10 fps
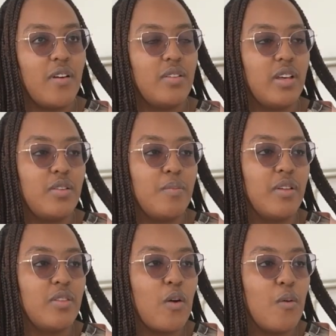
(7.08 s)
found out
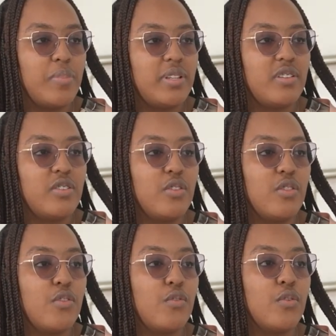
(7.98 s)
about the competition
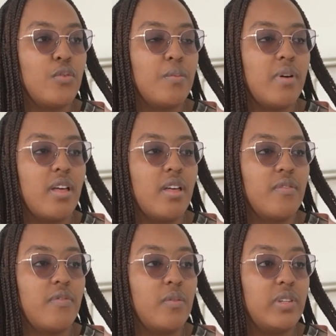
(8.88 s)
through my
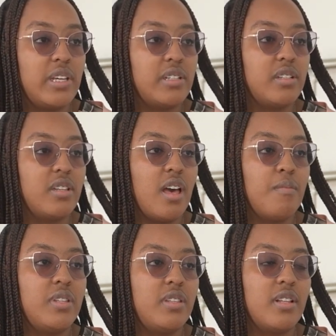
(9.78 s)
foundation.
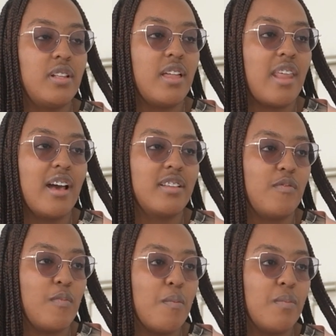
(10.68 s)
I'm still an
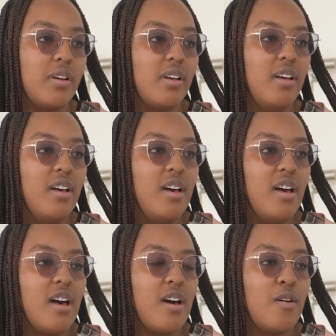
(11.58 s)
active member,
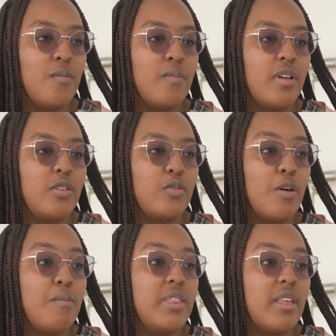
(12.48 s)
and so
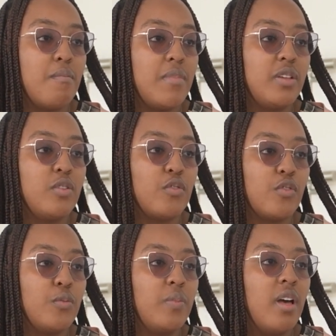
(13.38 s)
I'm in their main
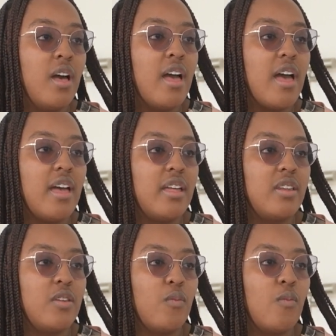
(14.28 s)
group.
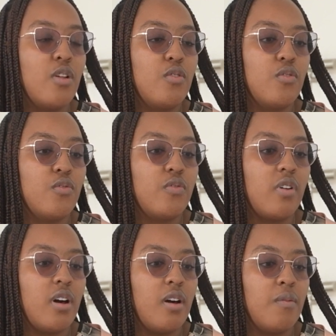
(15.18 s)
And one of
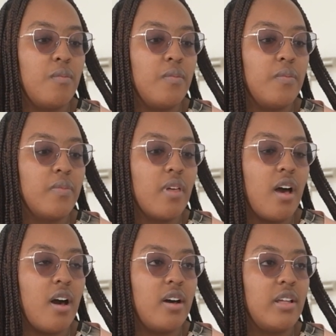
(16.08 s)

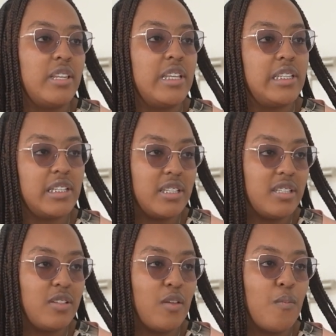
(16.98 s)
our
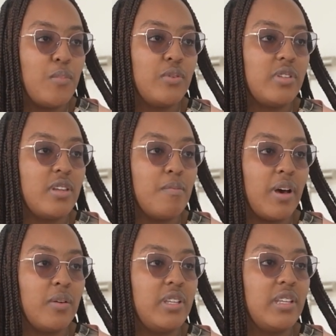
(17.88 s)
leaders posted
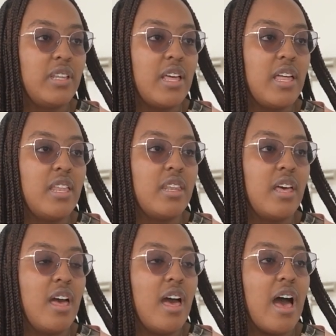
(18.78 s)
about it and
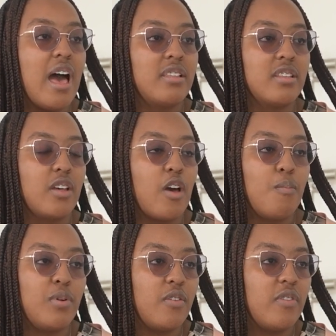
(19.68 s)
asked a
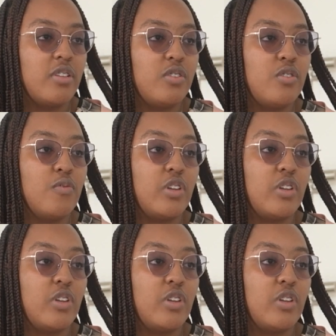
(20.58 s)
couple of us to